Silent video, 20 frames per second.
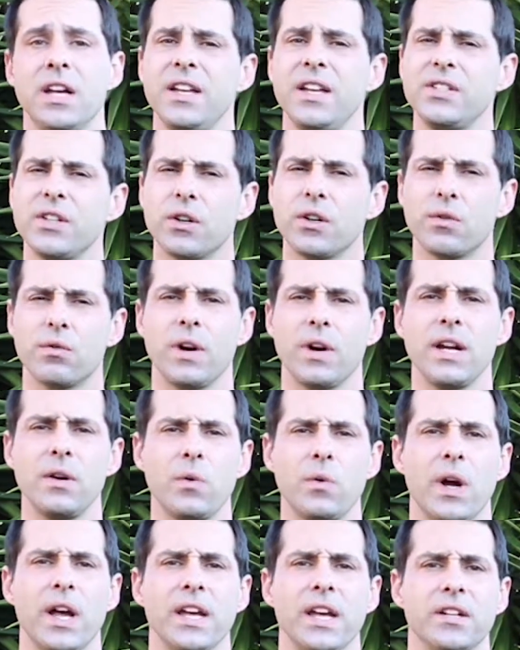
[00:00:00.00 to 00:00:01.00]
is a great
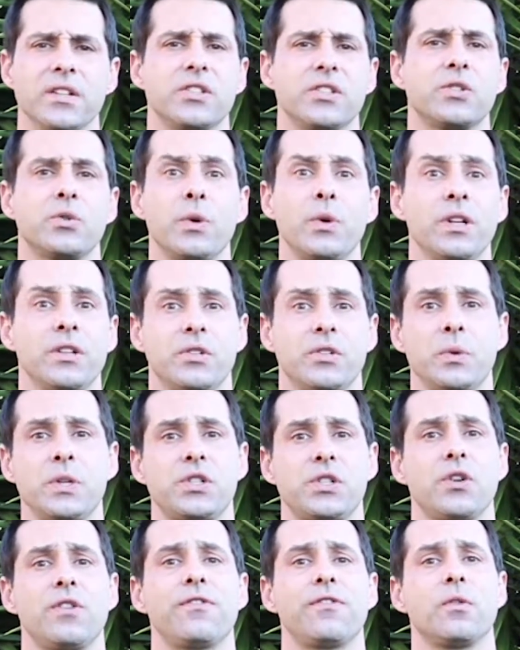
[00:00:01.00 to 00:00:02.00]
way to
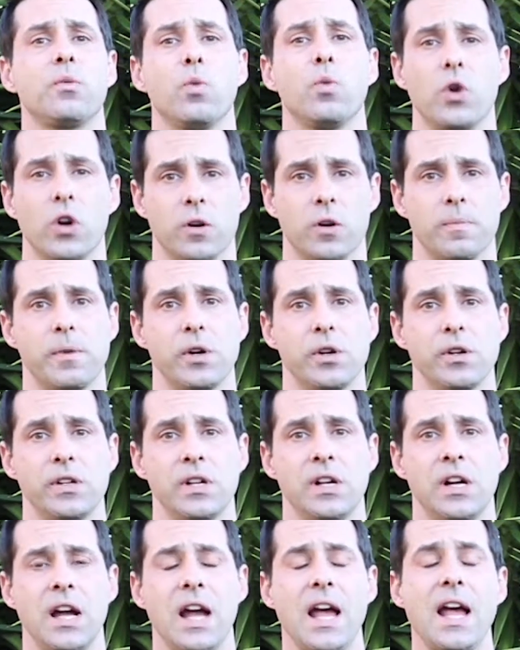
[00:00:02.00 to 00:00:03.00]
switch off from work mode
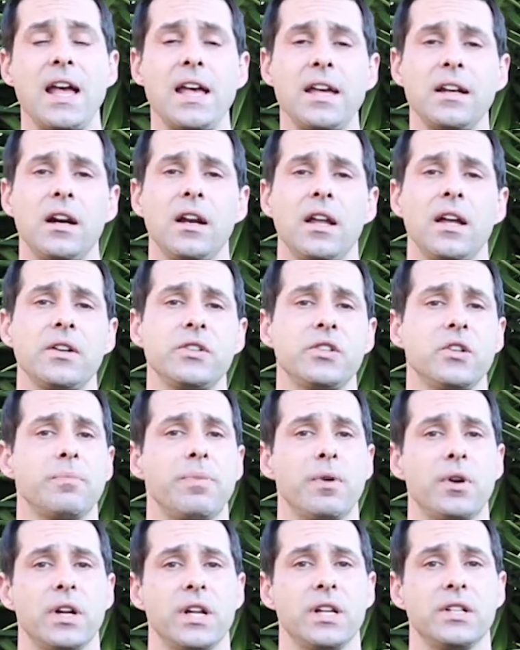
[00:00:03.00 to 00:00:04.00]
and allows your
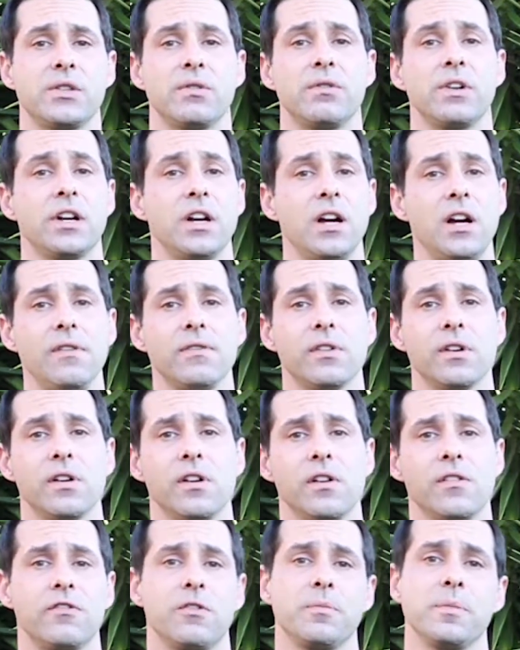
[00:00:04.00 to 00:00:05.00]
body to recover
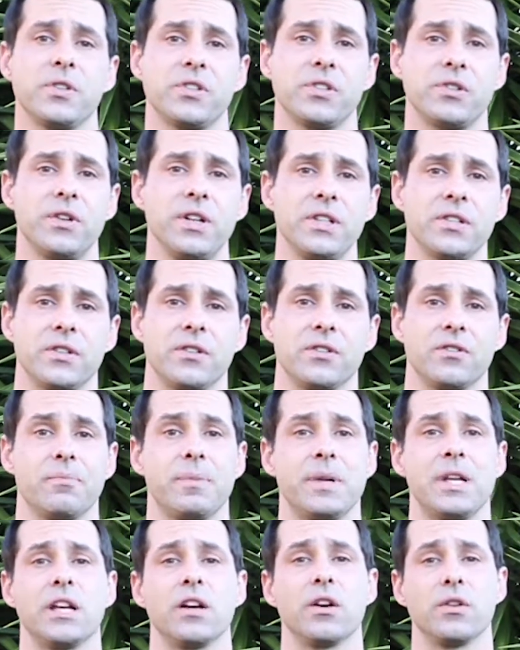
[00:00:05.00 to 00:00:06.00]
from the stresses of
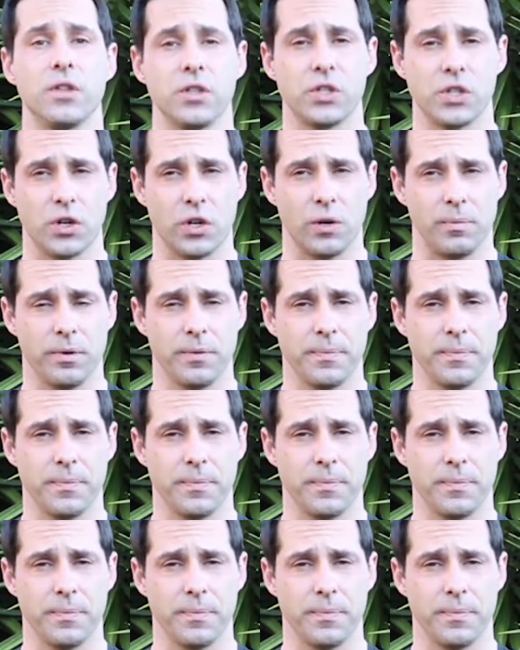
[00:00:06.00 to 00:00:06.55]
being on the job.